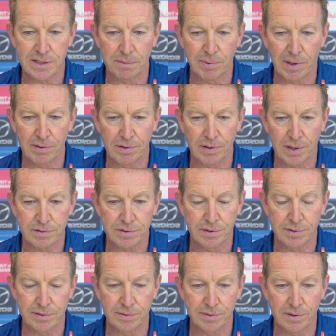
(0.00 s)
So both of those
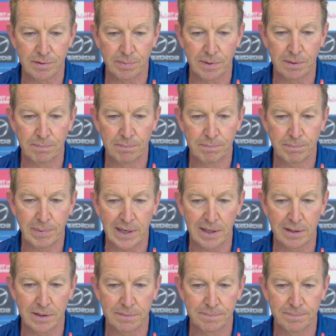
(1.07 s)
guys, they'll be back
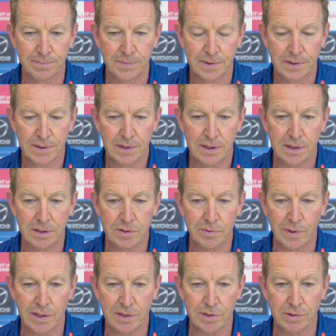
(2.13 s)
in the
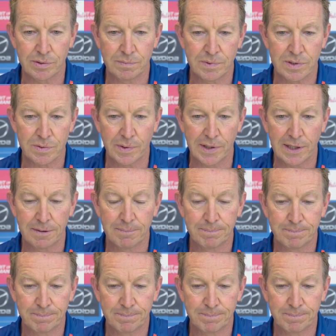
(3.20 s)
22 this week.